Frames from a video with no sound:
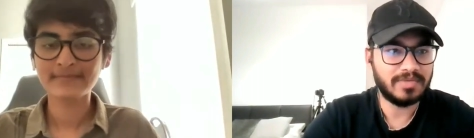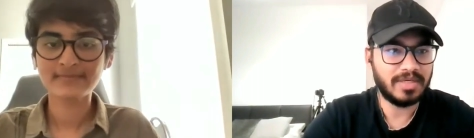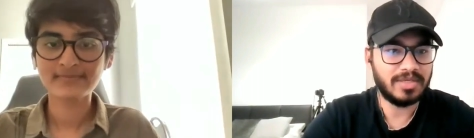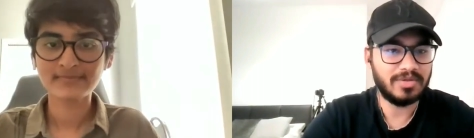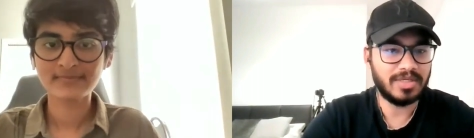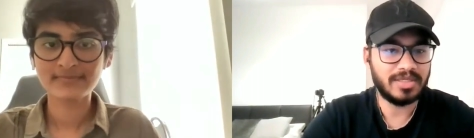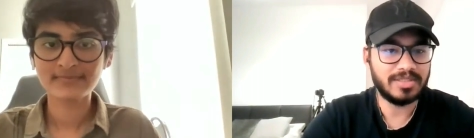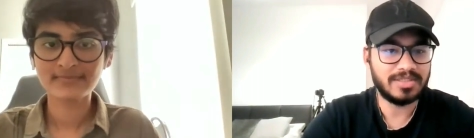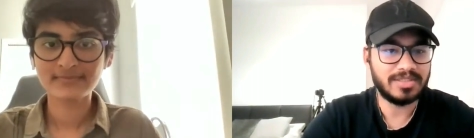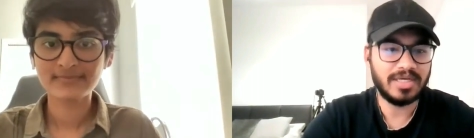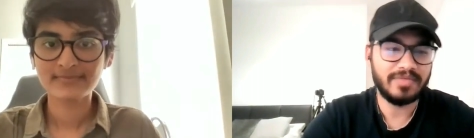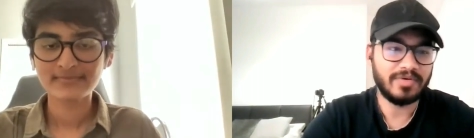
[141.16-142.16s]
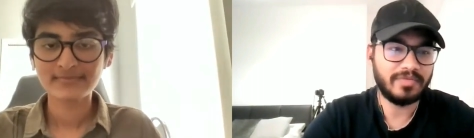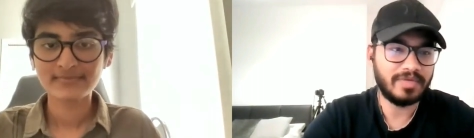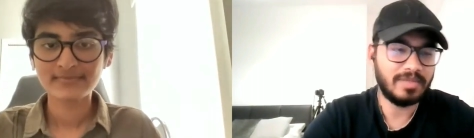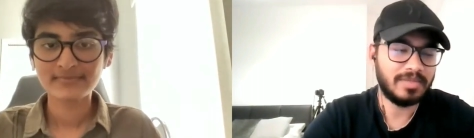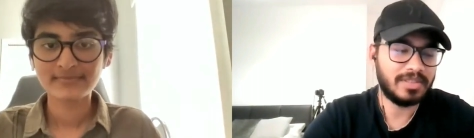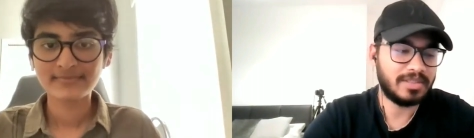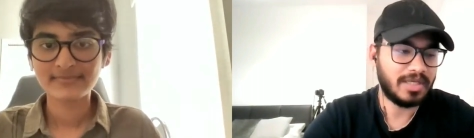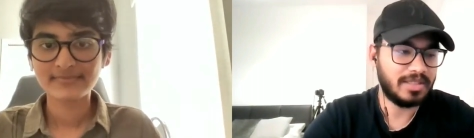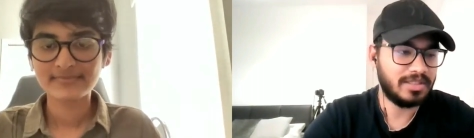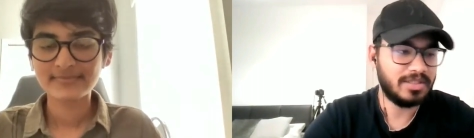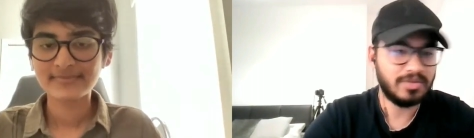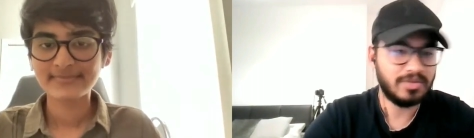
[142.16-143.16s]
Speaker 1: is where you can study for free, but
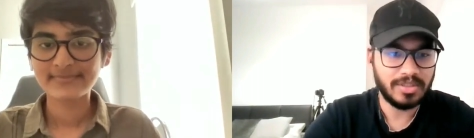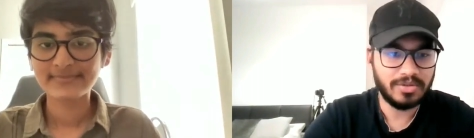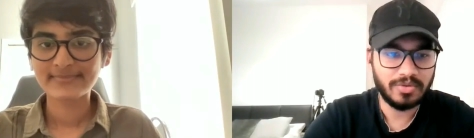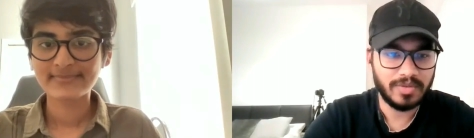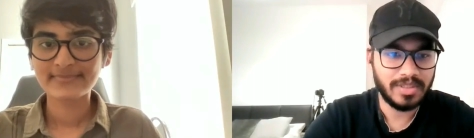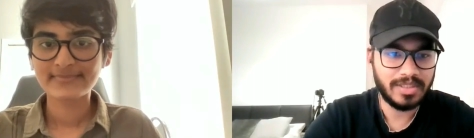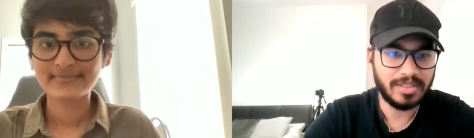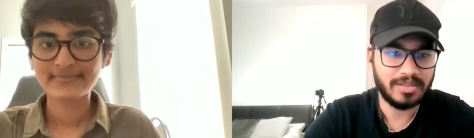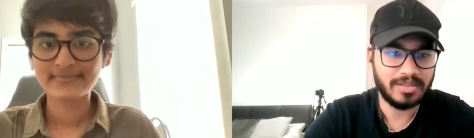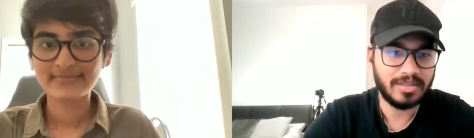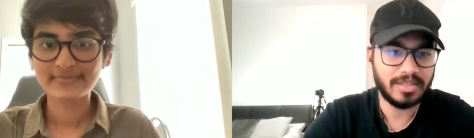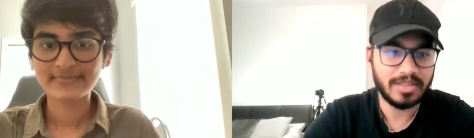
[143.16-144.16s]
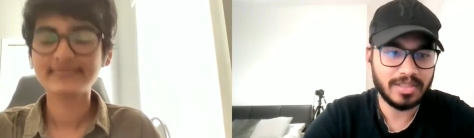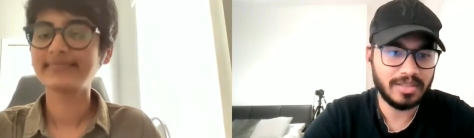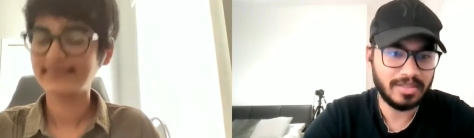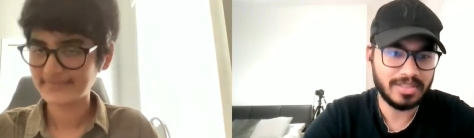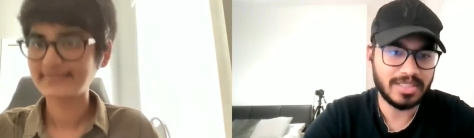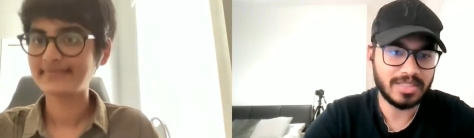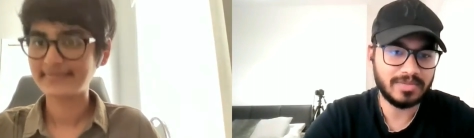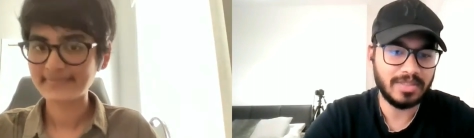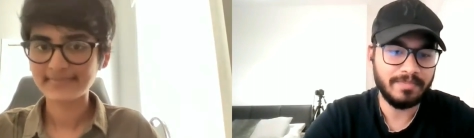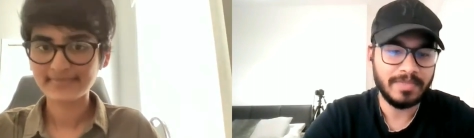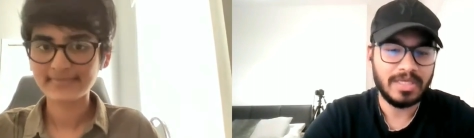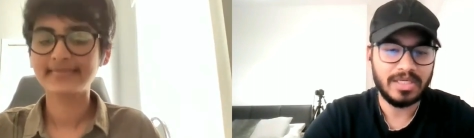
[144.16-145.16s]
I think you can do it in other countries as
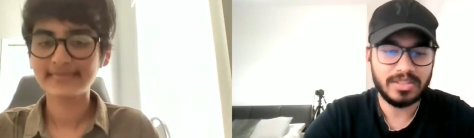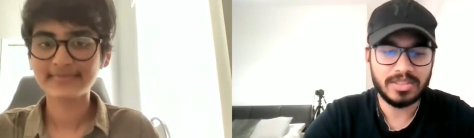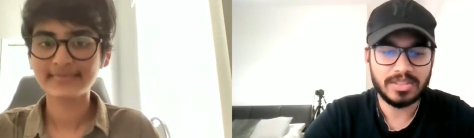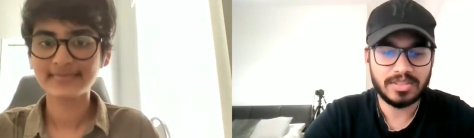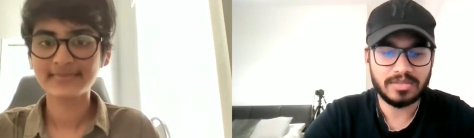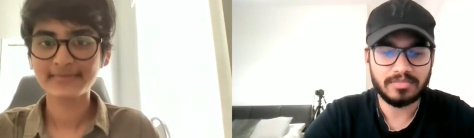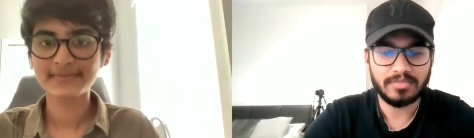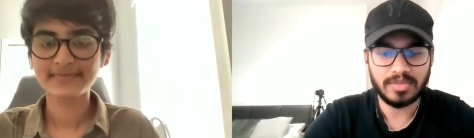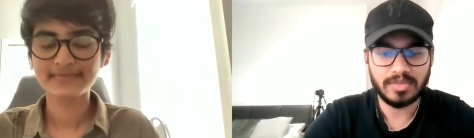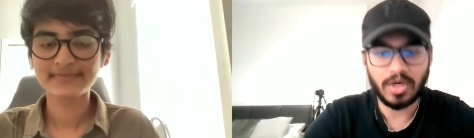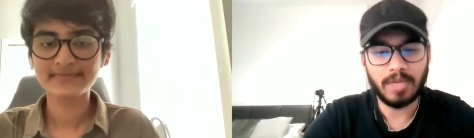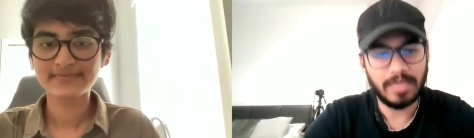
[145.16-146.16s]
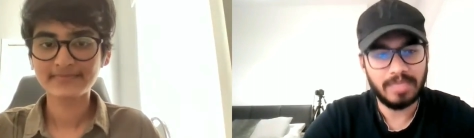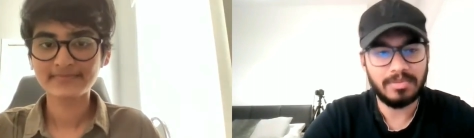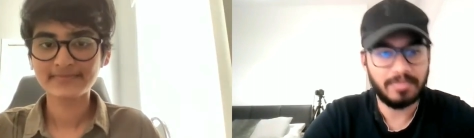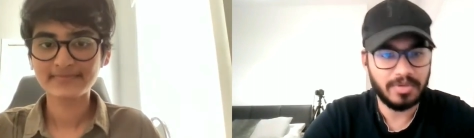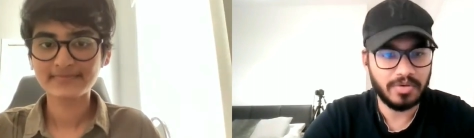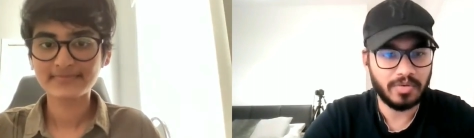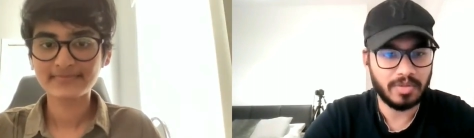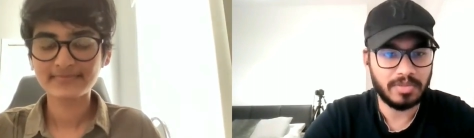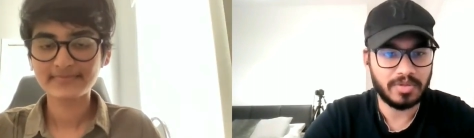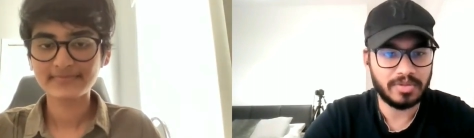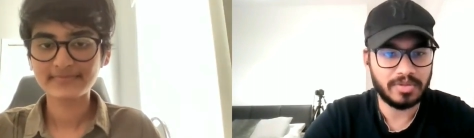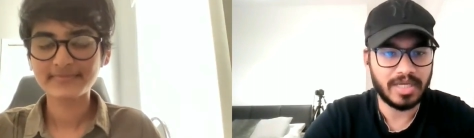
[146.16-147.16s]
well. It's just not many people know
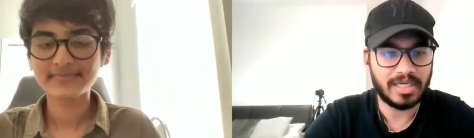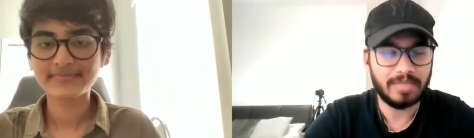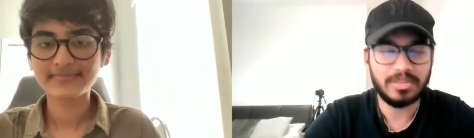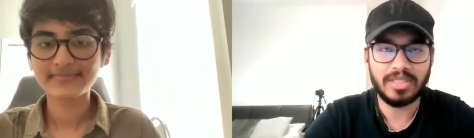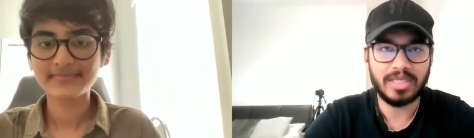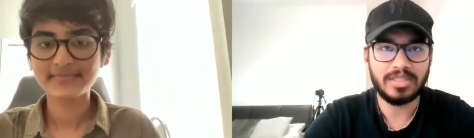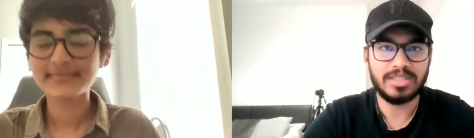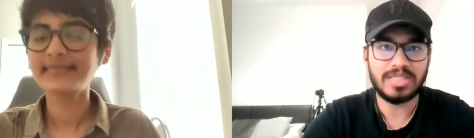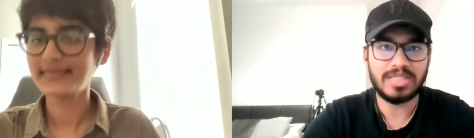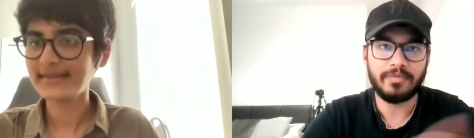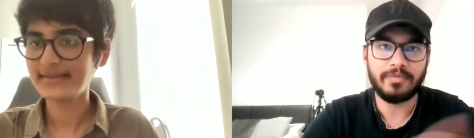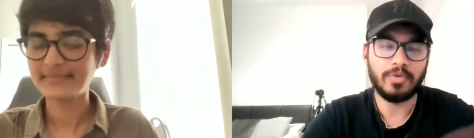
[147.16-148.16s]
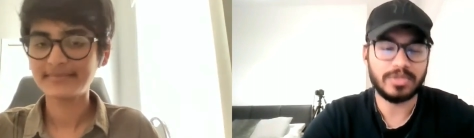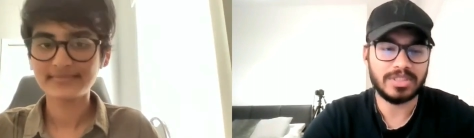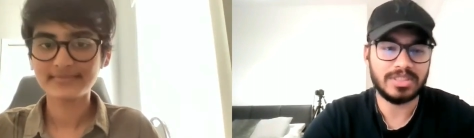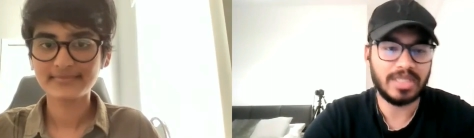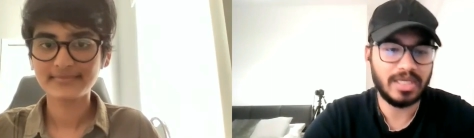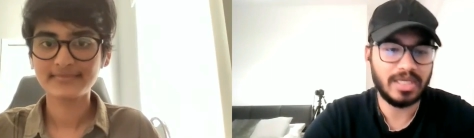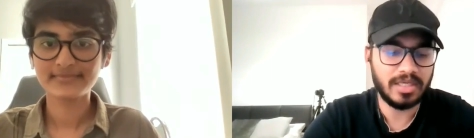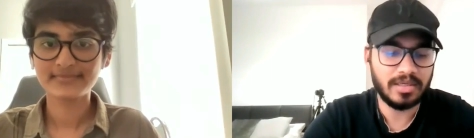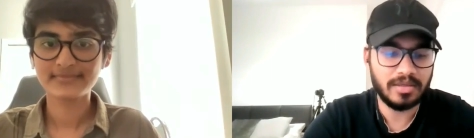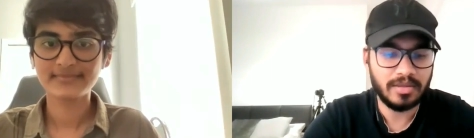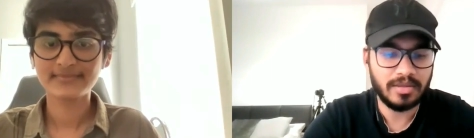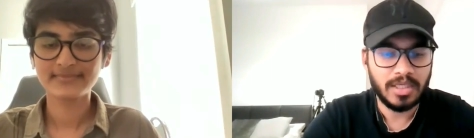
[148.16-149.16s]
about that. I mean, there this type of yeah. course is there
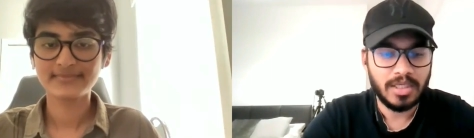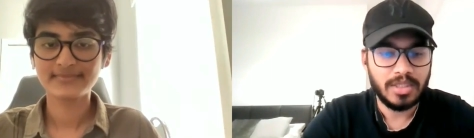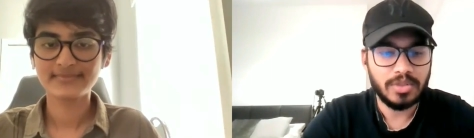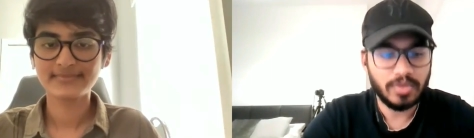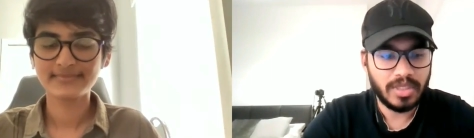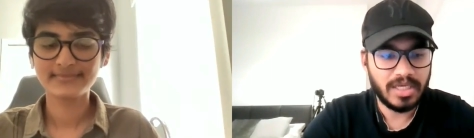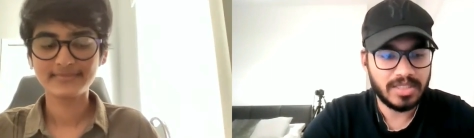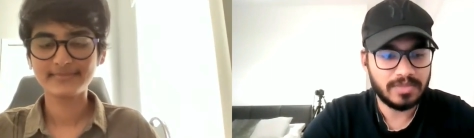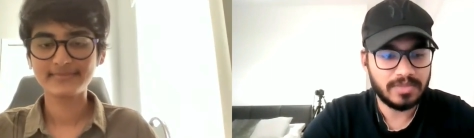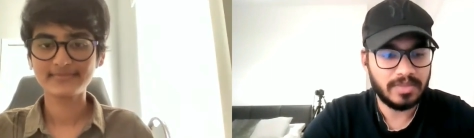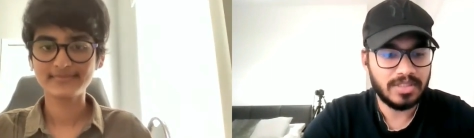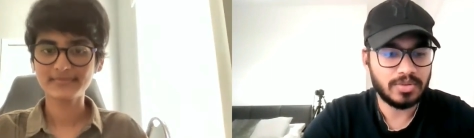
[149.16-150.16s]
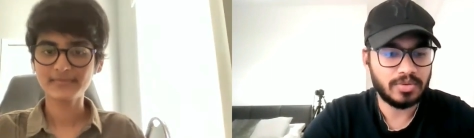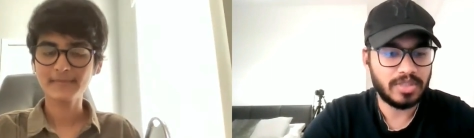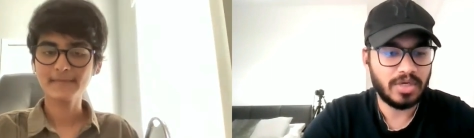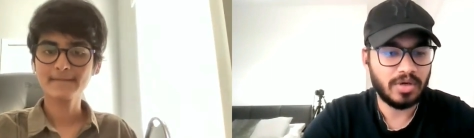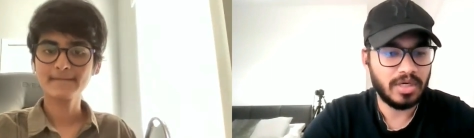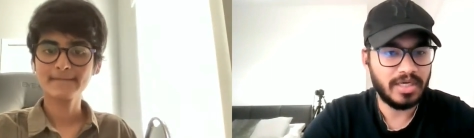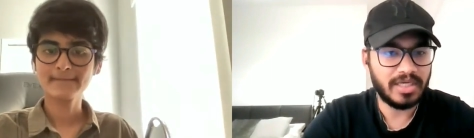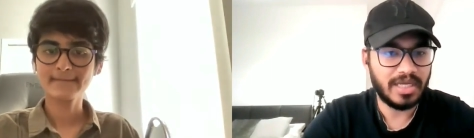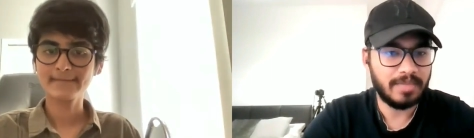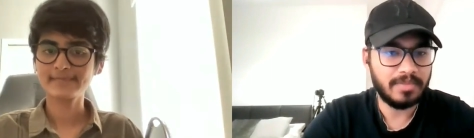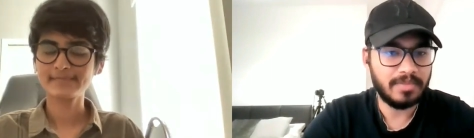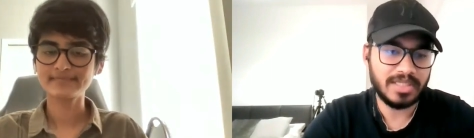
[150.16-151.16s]
in UK as well, so they call it
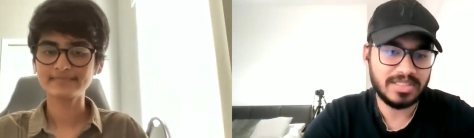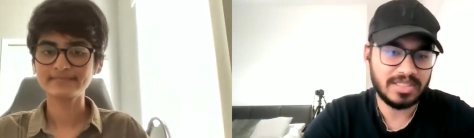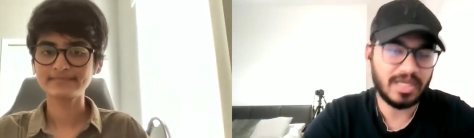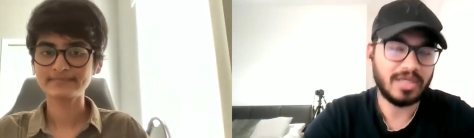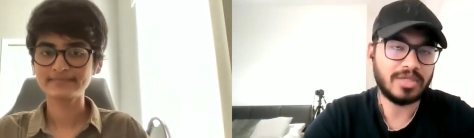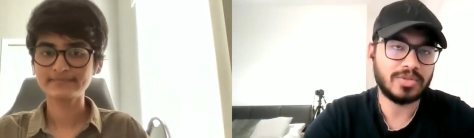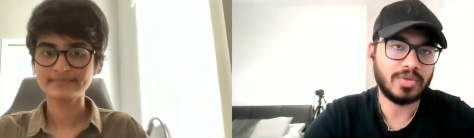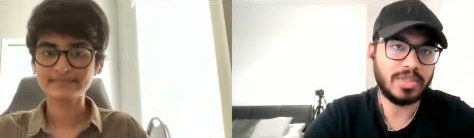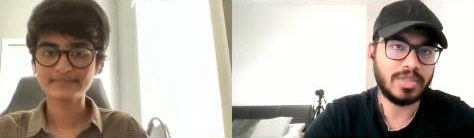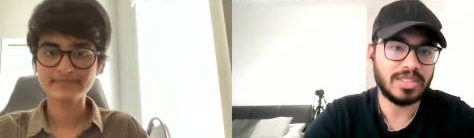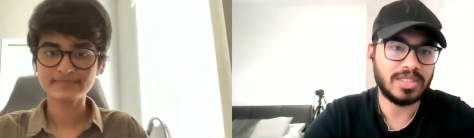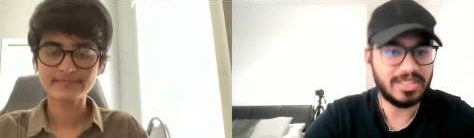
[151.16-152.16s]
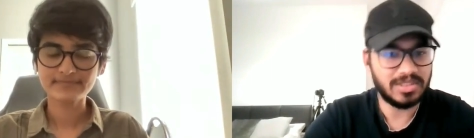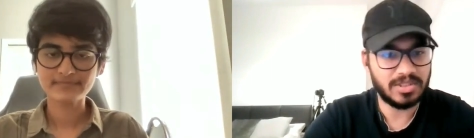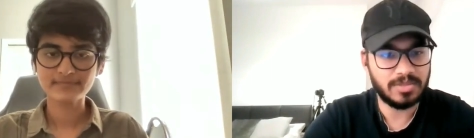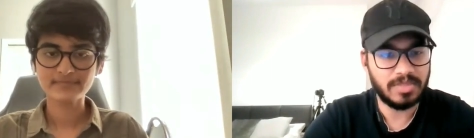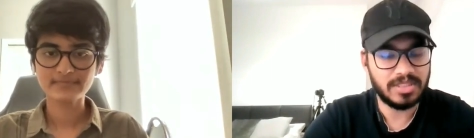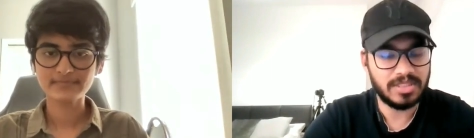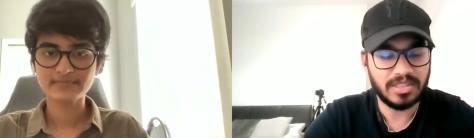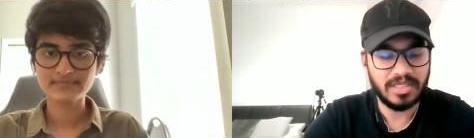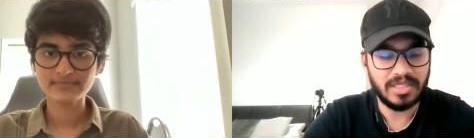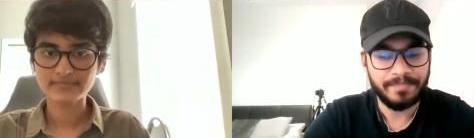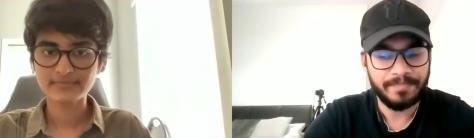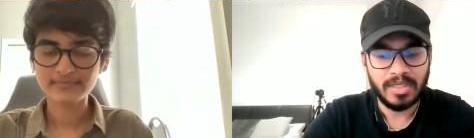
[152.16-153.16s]
MRes. Uh, so it's a research-based
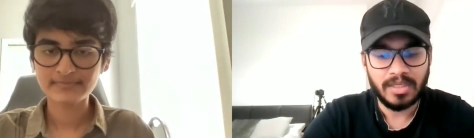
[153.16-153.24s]
study.